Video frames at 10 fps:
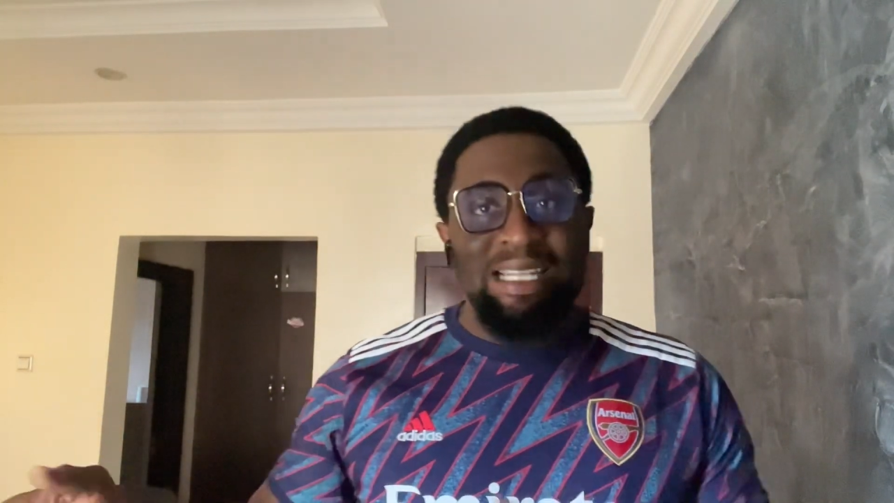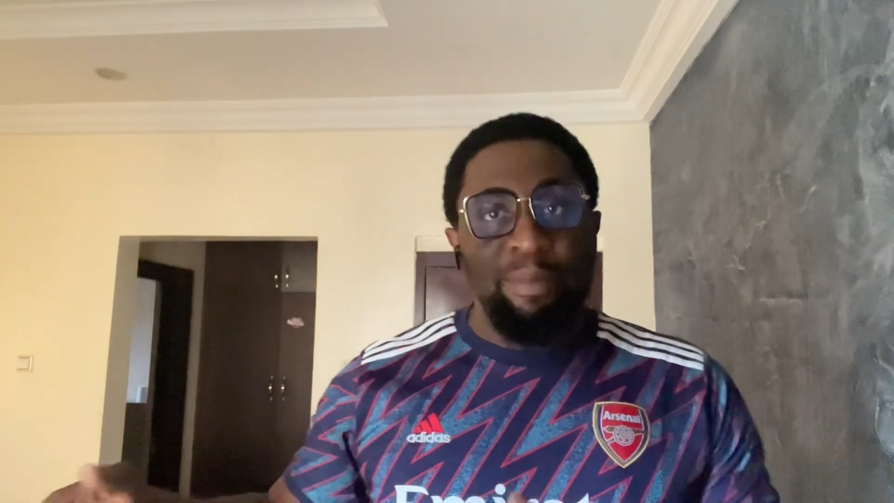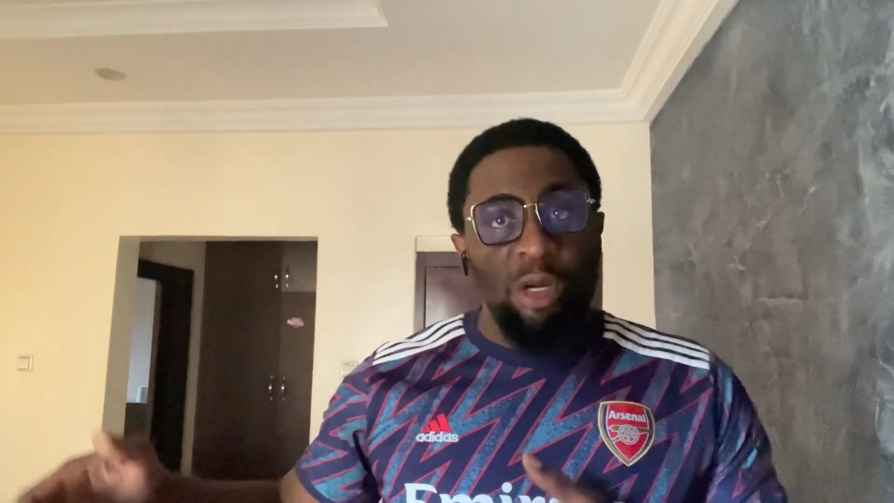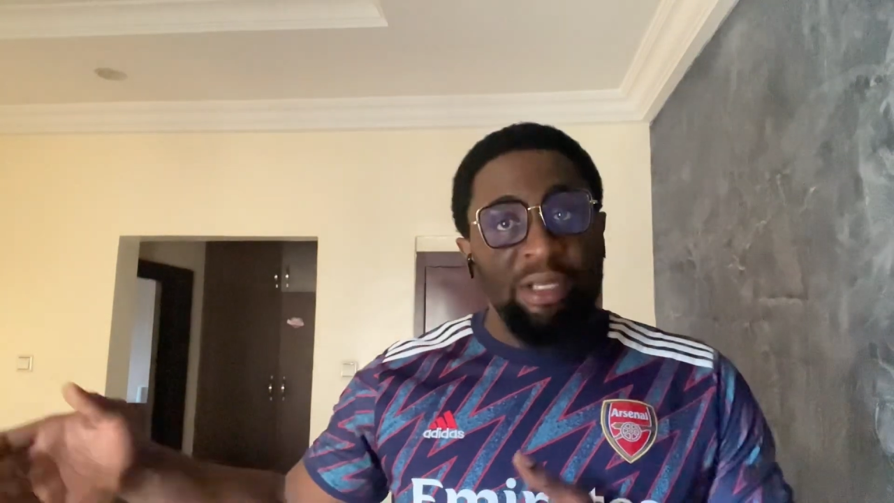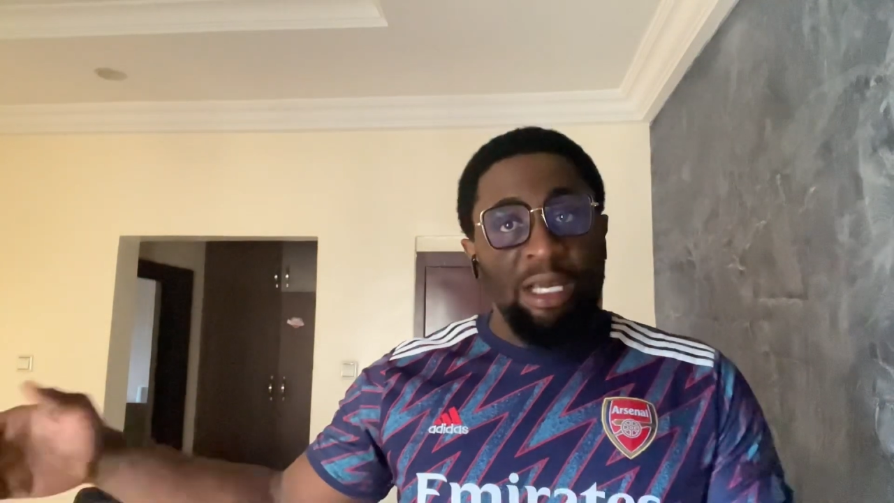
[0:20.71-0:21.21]

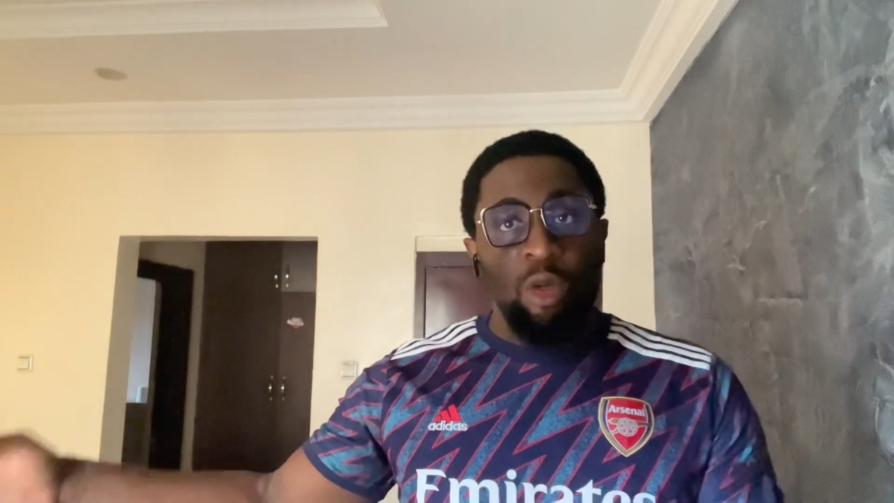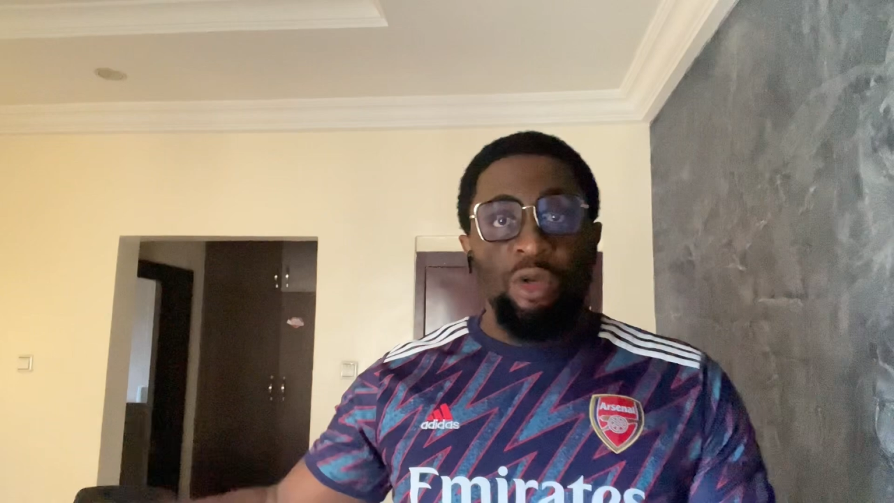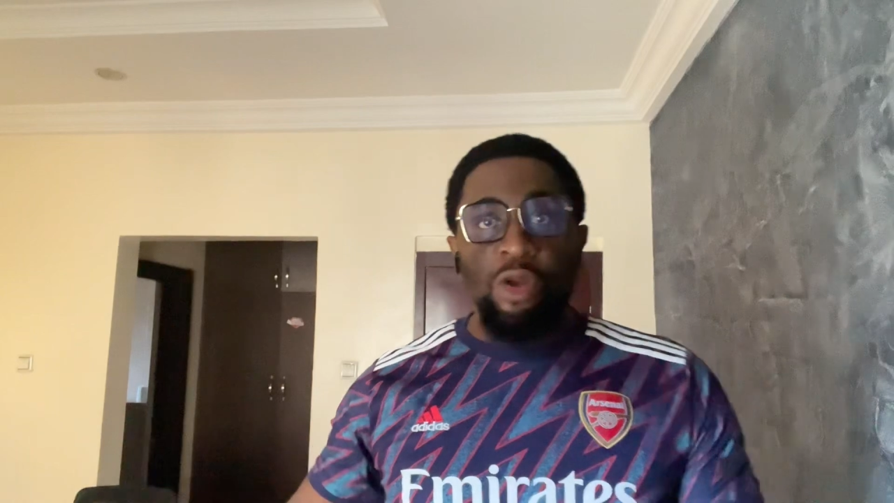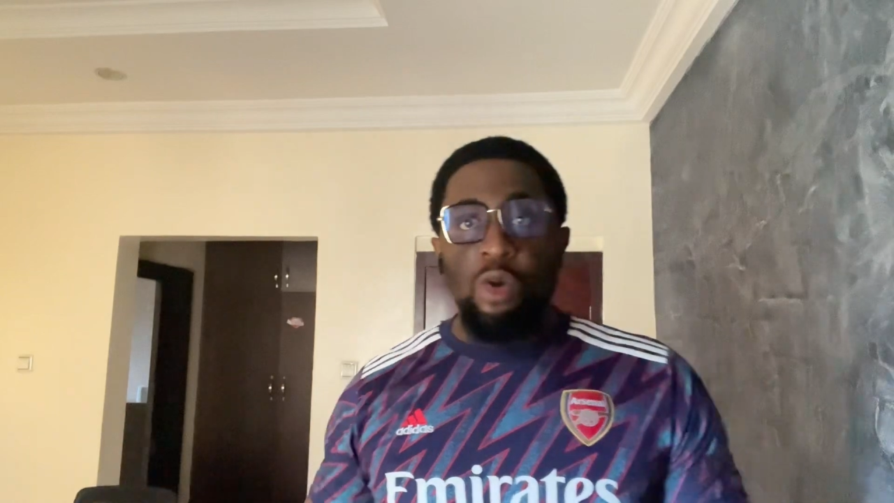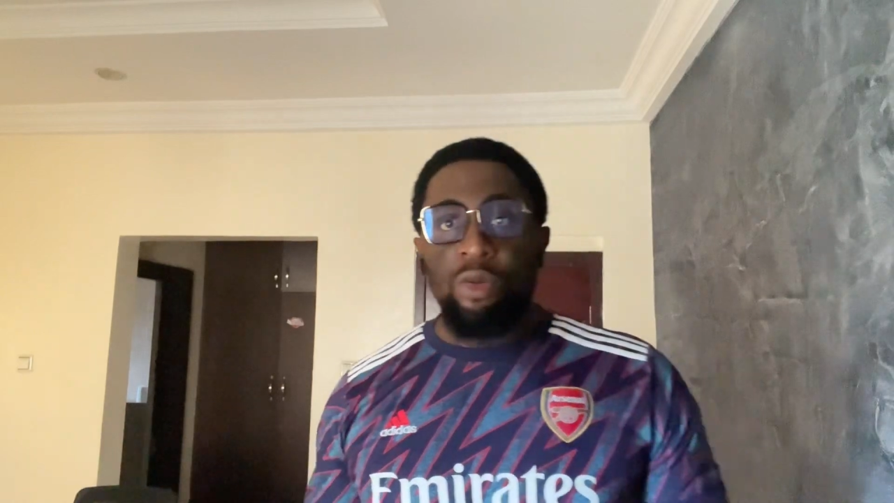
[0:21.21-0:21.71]
about the
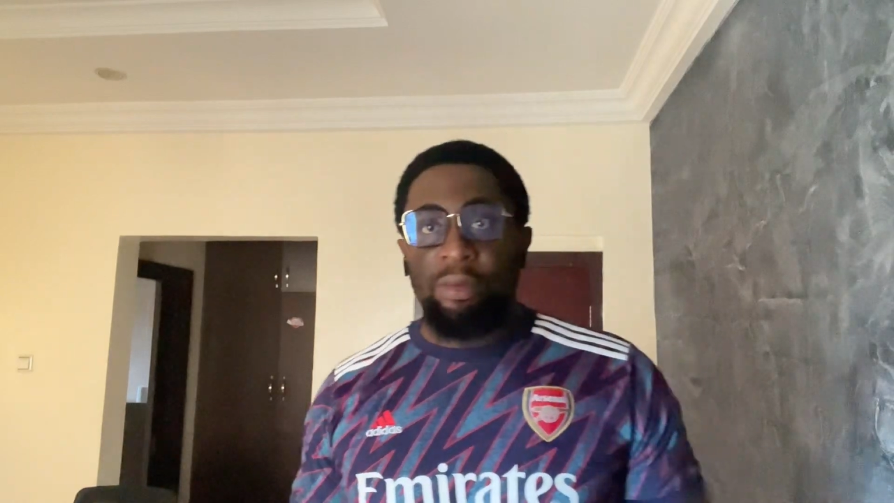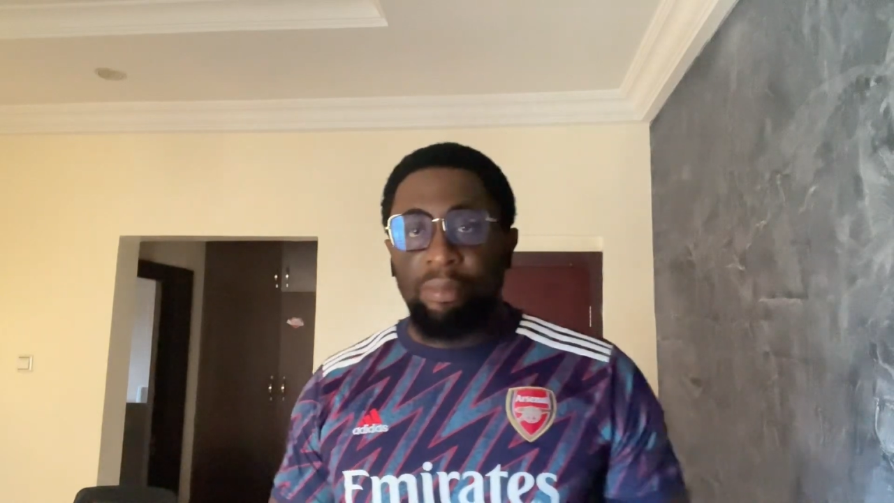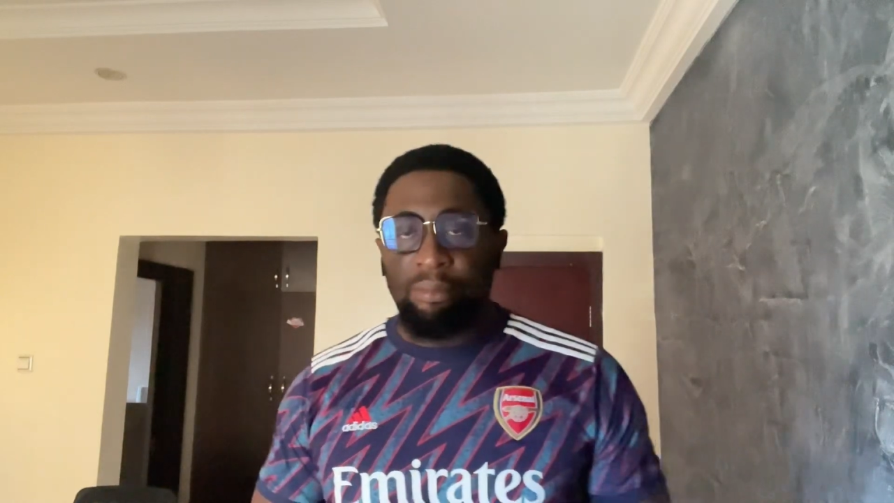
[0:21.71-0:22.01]
unknown.